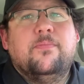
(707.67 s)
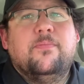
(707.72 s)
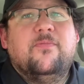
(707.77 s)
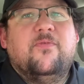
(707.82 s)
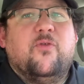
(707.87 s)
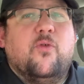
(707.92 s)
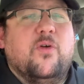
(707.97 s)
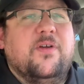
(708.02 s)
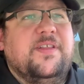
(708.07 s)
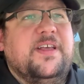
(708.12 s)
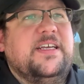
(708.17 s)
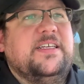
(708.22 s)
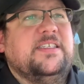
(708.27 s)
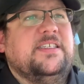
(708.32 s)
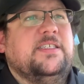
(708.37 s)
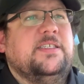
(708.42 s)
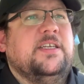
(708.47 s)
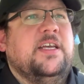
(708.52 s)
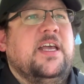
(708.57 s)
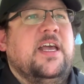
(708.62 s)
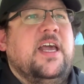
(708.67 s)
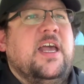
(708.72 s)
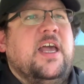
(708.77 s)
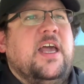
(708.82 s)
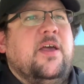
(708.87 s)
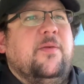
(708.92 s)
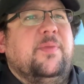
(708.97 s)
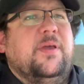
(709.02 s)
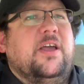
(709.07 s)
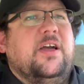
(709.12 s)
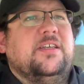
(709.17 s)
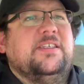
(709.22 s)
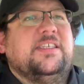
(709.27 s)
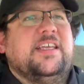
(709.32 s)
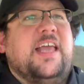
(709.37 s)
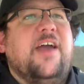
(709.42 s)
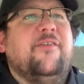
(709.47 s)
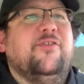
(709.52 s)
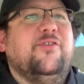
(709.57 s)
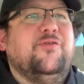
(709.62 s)
for this because
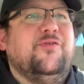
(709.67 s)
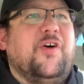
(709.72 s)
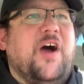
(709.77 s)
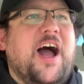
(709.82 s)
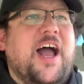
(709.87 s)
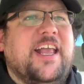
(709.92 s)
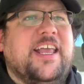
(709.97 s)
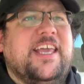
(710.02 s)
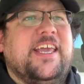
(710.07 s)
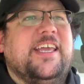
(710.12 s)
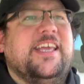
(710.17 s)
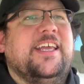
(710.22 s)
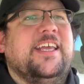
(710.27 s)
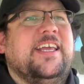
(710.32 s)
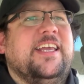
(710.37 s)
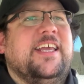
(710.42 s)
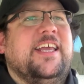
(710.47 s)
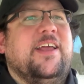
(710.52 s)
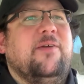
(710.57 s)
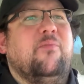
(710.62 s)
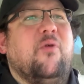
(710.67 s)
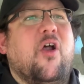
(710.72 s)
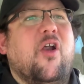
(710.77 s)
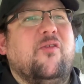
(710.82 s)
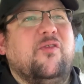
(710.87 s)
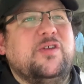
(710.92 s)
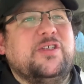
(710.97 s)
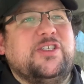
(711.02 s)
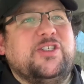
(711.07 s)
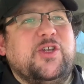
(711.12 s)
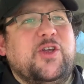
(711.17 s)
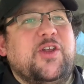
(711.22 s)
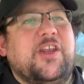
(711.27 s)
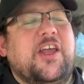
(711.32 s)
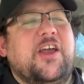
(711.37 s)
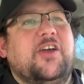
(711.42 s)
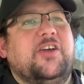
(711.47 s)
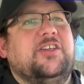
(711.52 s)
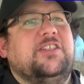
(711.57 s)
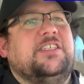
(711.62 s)
Kevin Feige and Marvel
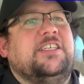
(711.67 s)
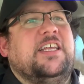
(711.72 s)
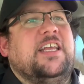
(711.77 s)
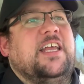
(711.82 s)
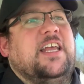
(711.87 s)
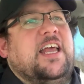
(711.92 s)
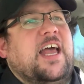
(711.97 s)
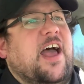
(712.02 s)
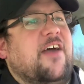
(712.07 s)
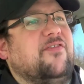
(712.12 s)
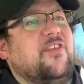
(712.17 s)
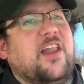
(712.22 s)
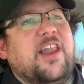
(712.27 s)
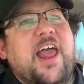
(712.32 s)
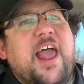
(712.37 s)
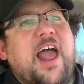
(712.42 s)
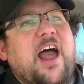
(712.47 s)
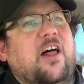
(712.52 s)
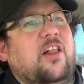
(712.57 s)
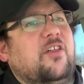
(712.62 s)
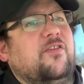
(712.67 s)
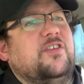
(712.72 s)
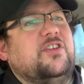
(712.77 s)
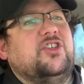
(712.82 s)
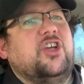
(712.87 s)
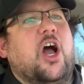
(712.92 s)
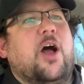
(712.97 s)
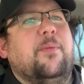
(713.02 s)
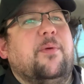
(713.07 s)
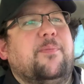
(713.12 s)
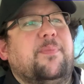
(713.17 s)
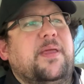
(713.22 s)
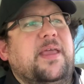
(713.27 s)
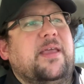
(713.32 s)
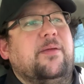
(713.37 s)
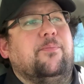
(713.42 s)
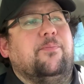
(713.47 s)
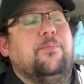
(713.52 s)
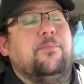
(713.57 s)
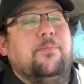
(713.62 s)
Studios have done a hell of a job of
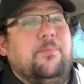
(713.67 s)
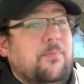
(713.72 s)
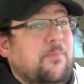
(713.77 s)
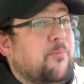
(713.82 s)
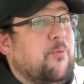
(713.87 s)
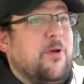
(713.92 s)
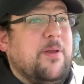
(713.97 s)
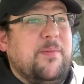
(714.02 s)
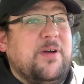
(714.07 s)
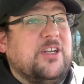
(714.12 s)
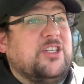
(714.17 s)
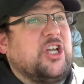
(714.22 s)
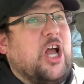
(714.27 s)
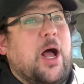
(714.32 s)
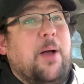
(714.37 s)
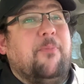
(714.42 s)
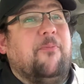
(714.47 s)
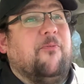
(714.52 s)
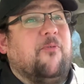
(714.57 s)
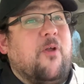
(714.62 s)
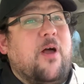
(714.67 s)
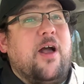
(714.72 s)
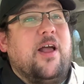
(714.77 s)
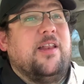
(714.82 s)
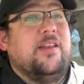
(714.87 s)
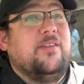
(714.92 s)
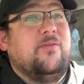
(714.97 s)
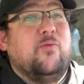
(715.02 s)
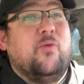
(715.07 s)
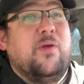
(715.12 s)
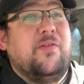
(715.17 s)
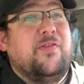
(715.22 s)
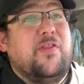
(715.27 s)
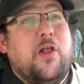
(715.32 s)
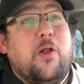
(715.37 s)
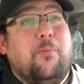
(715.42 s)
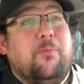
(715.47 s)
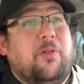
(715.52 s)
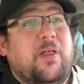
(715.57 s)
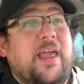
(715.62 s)
being pretty much upfront with
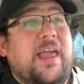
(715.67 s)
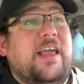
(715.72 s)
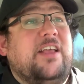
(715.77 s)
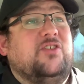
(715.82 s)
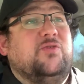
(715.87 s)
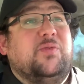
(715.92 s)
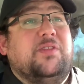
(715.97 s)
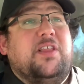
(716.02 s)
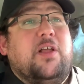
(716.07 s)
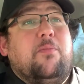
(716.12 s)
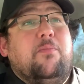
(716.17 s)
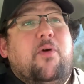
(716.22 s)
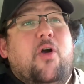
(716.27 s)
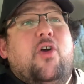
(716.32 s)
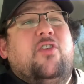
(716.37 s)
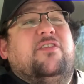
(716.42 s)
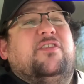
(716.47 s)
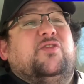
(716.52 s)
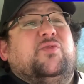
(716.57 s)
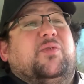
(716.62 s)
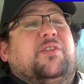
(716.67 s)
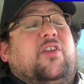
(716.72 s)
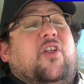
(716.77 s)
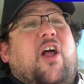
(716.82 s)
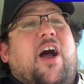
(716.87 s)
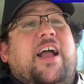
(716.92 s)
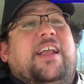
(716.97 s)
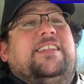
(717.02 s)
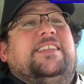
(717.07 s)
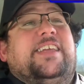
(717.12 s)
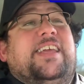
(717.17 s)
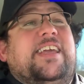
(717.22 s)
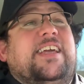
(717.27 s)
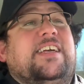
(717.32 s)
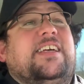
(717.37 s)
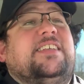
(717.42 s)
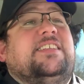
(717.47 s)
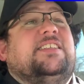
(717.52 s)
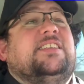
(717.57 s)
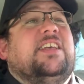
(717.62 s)
their plans, with their motives, with their
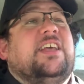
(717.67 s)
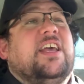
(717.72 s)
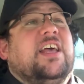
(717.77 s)
ideas